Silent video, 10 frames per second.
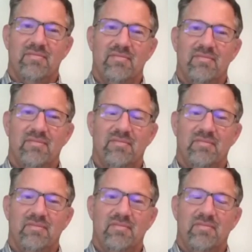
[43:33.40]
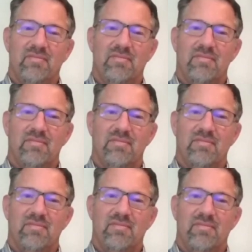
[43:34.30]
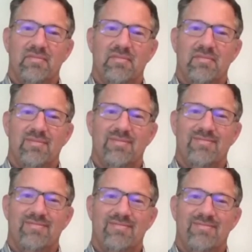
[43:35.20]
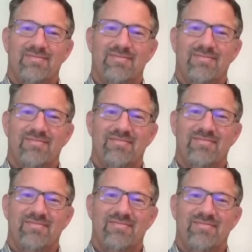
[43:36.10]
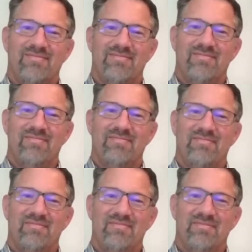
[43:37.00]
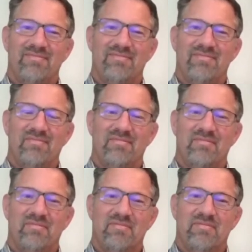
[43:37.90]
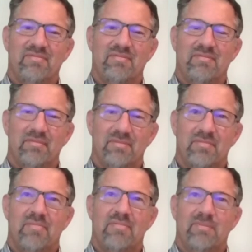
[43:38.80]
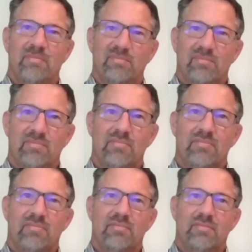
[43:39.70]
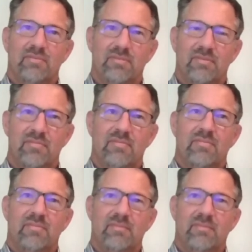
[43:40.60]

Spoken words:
[no speech]